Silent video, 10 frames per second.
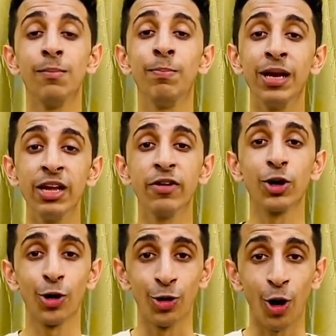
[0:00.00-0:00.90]
Believe
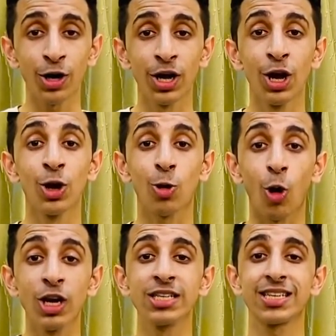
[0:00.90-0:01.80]
it or not,
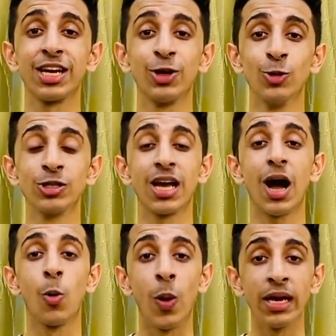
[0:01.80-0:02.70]
college schedules
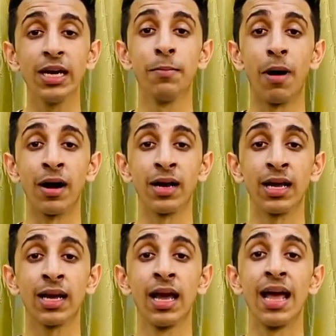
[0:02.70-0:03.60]
are very
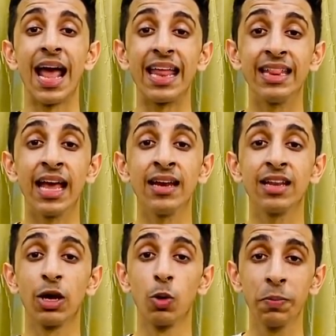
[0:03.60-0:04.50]
demanding and
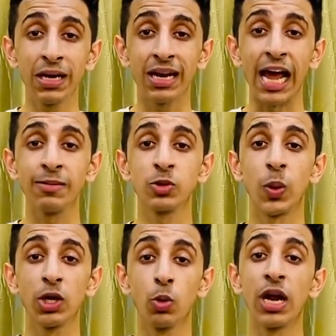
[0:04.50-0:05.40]
then there would be times
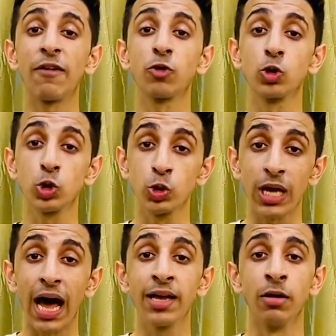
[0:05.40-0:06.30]
when you would have to choose
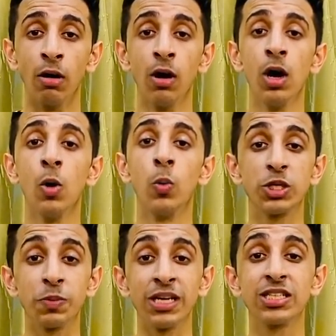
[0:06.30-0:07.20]
either,
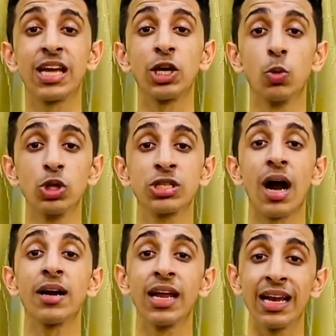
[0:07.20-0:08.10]
which means that you would
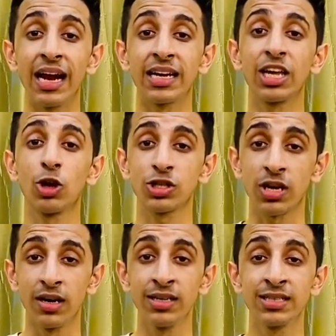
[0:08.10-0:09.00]
start neglecting your
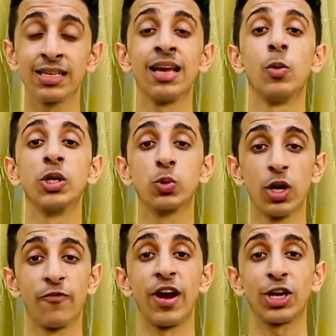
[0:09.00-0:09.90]
studies which
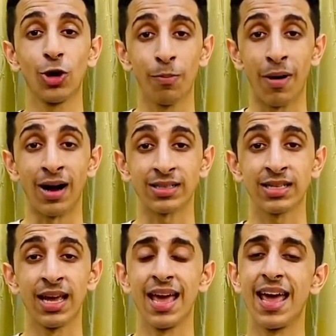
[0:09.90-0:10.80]
would affect your marks.
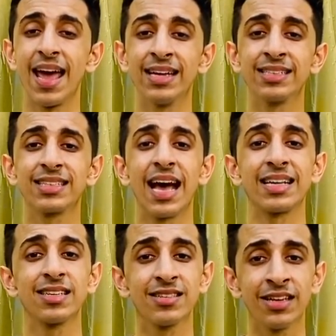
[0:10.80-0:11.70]
Hence,
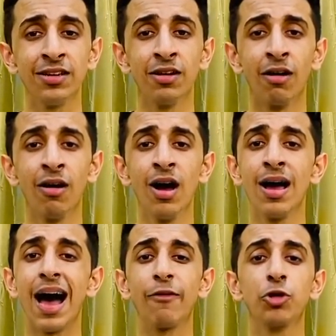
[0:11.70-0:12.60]
as a senior,
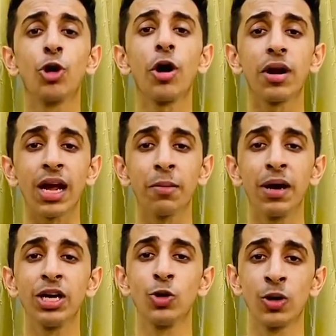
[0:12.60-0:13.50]
I would not
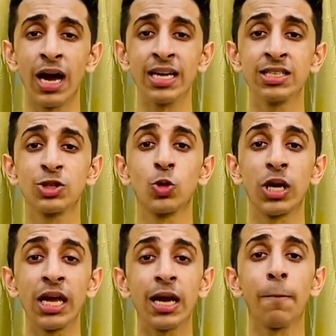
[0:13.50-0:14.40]
recommend you guys to
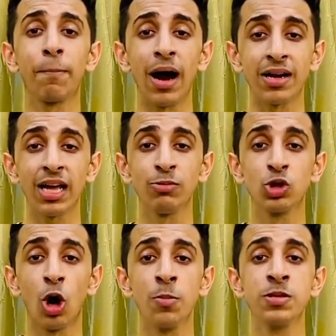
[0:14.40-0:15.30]
take up part-time
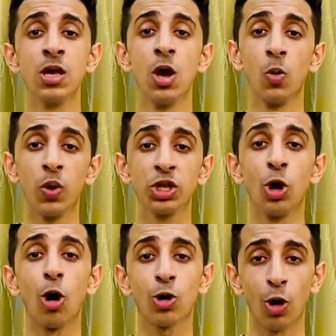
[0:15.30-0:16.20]
jobs with
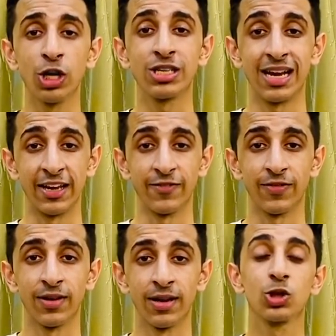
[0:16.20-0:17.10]
your college life.
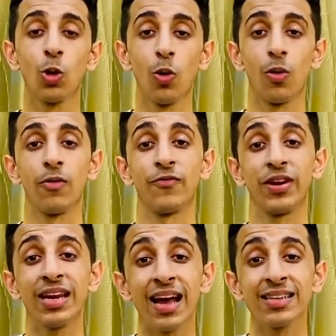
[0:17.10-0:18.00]
So,
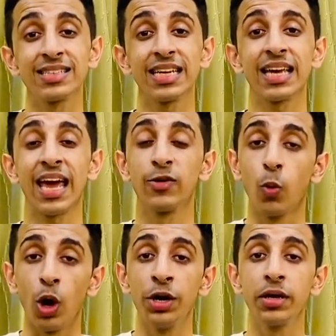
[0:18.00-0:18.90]
freelancing and
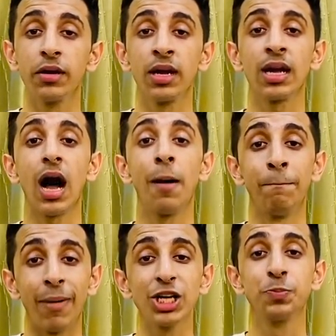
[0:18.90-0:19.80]
volunteering
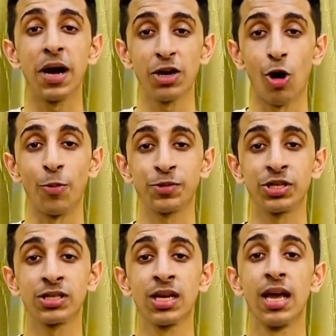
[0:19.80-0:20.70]
are much better
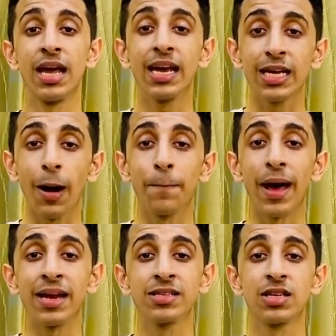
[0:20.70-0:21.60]
options in
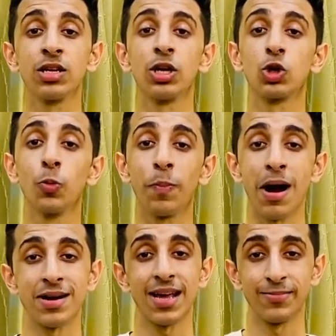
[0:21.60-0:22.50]
comparison to
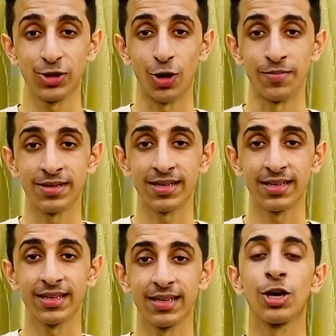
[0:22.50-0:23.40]
part-time jobs
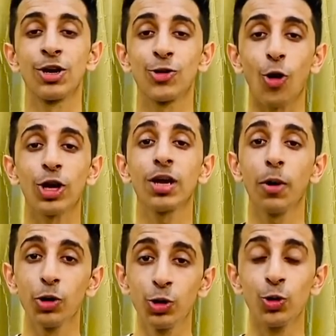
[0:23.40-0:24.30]
talking
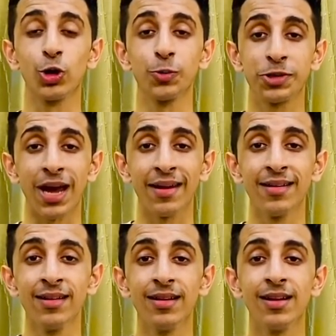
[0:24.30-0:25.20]
about YouTube
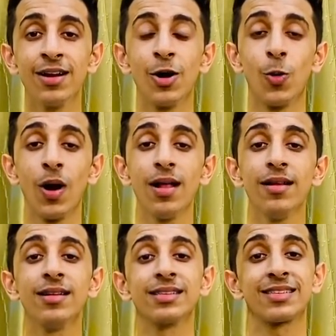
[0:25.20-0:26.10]
channel,
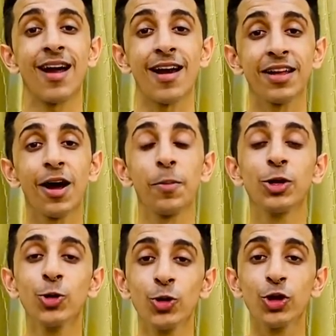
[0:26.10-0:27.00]
well, starting up a
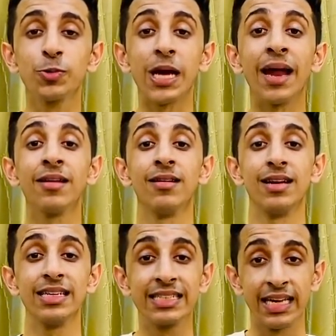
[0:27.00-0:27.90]
YouTube channel
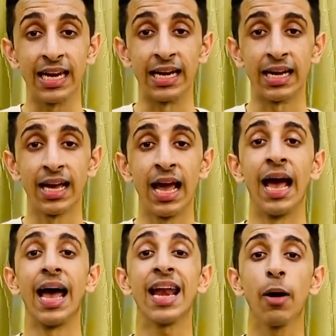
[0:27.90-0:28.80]
is great
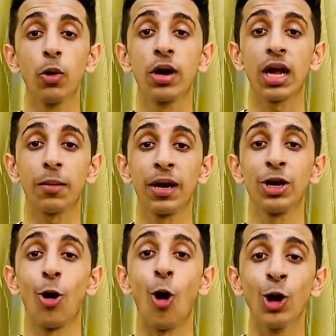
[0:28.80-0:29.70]
and I would
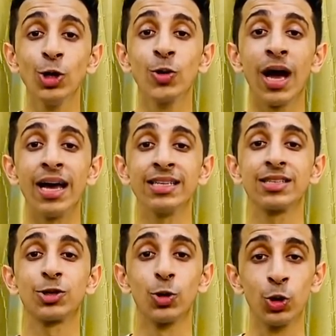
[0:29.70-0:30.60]
recommend all you
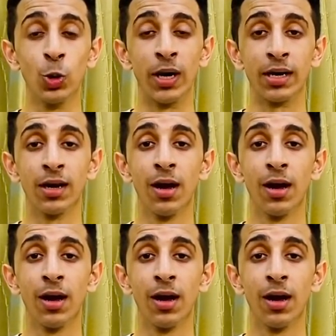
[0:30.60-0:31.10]
guys to do it.